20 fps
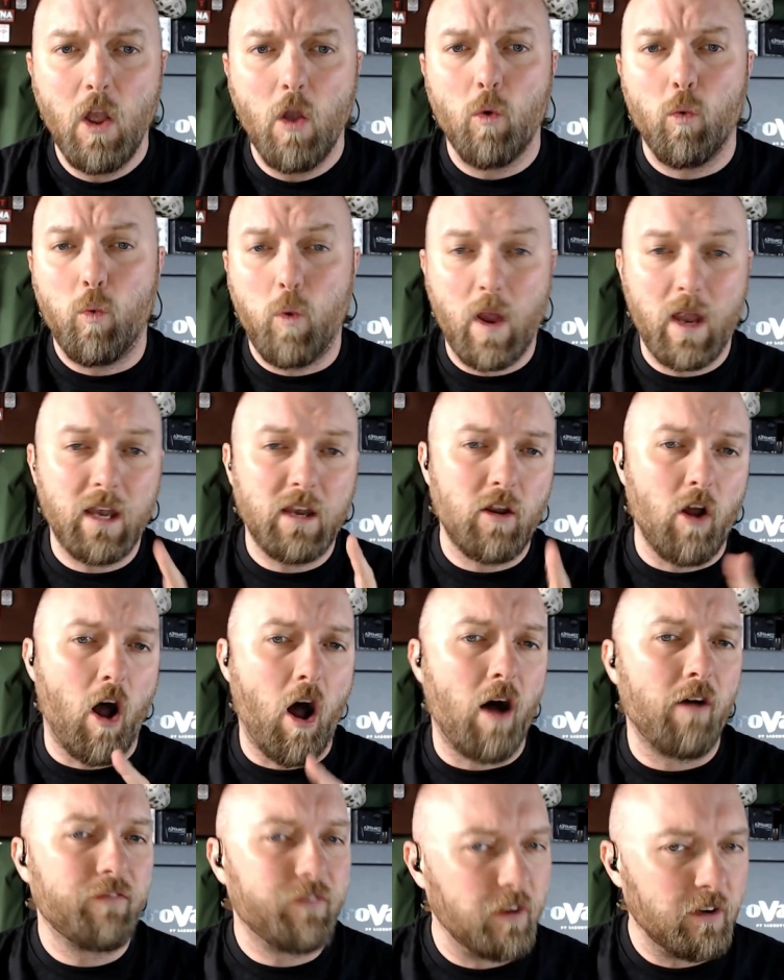Wind
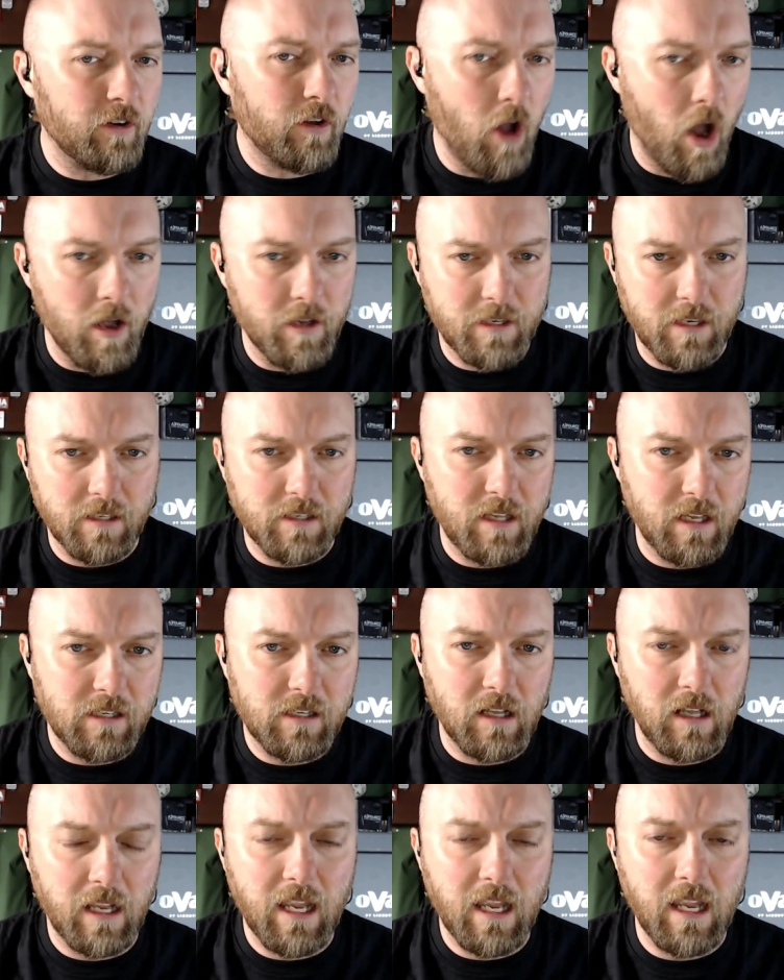often causes this
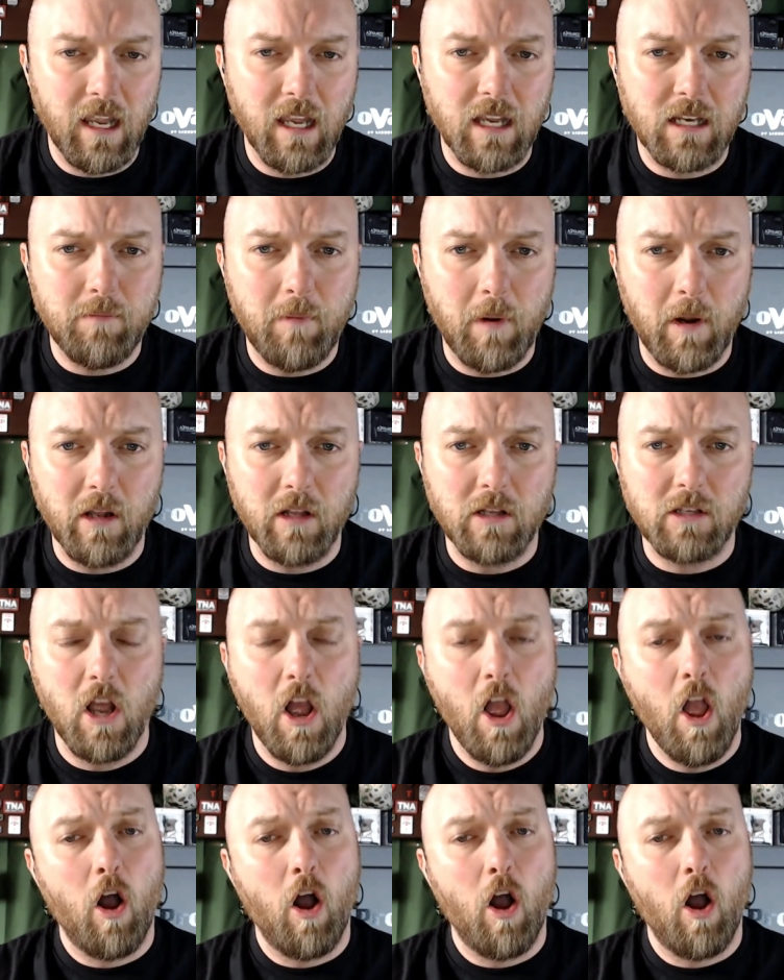clicking experience,